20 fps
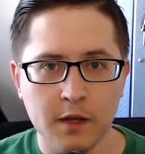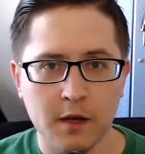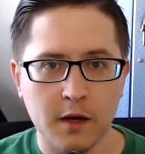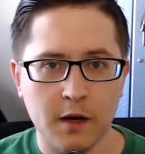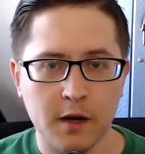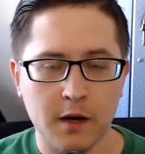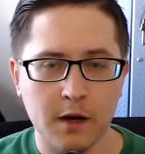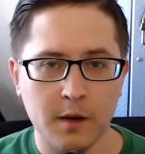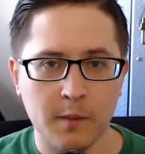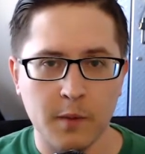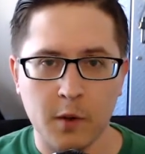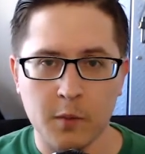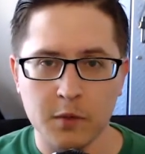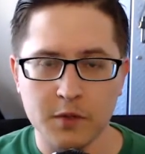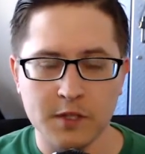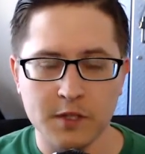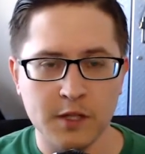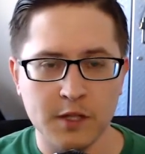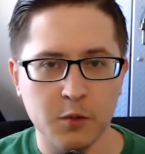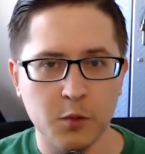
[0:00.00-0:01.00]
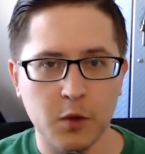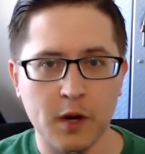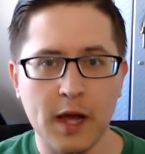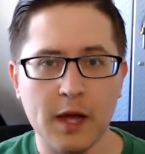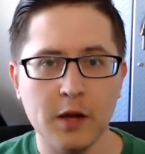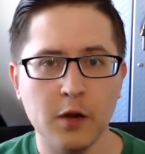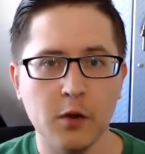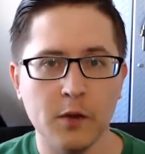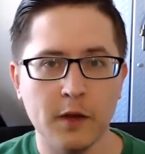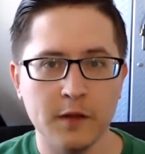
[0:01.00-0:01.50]
Almost anyone I
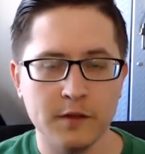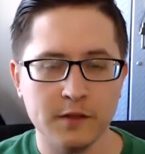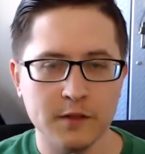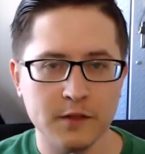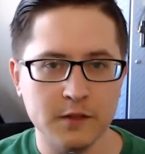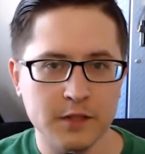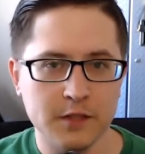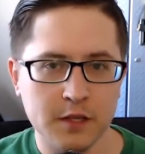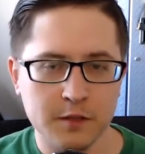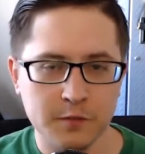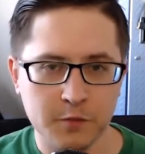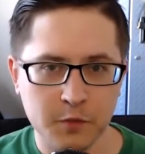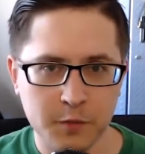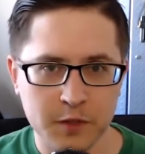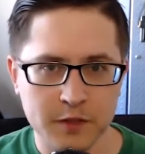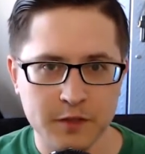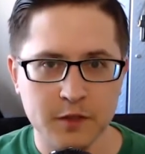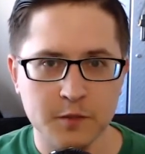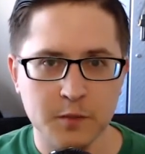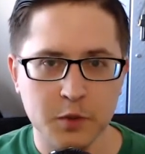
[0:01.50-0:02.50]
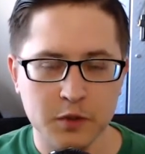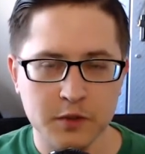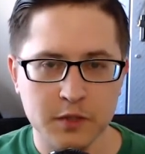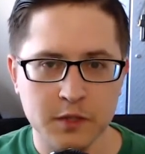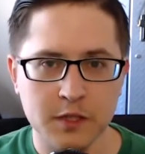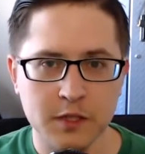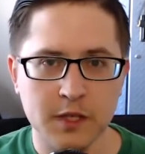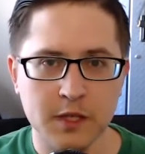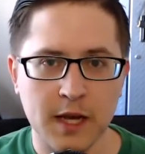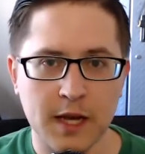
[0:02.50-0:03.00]
know that's a successful business
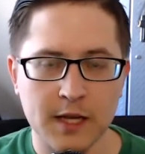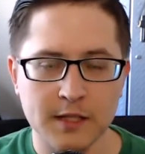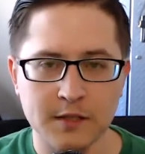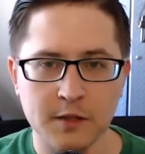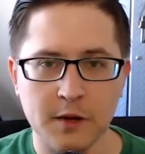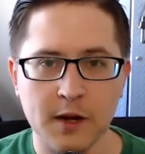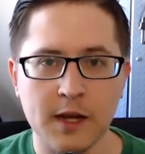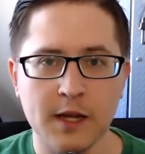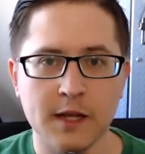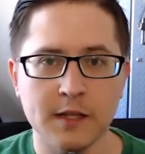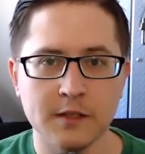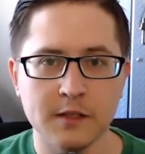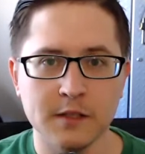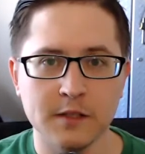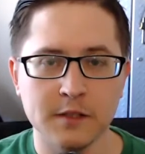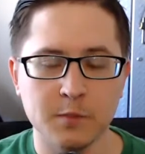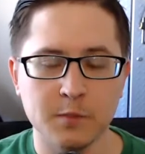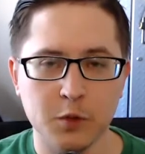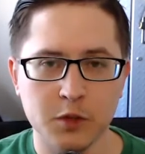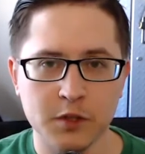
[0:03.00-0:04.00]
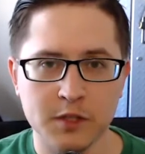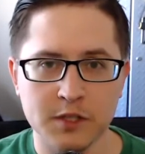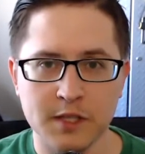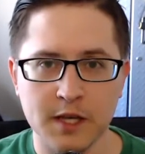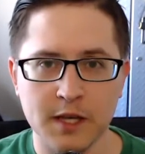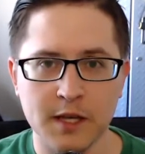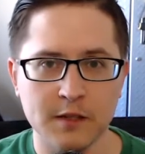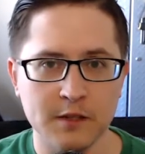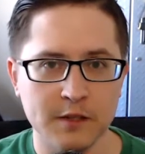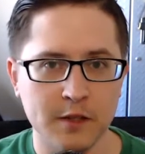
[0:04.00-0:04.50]
person has their hands in real
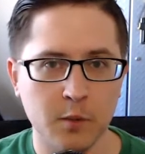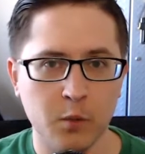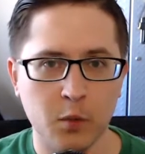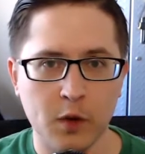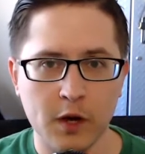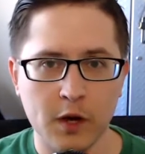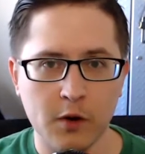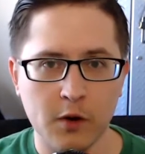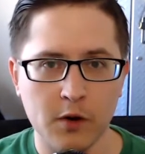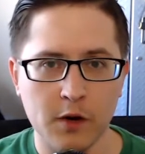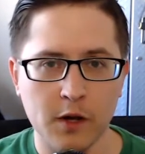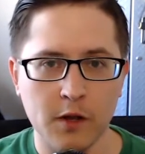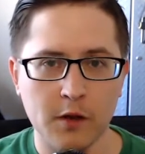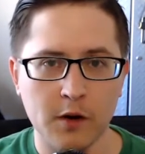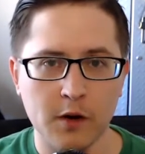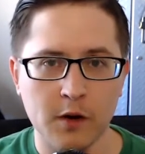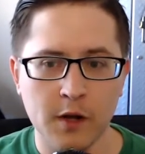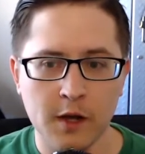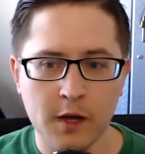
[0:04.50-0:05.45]
estate in some way or another.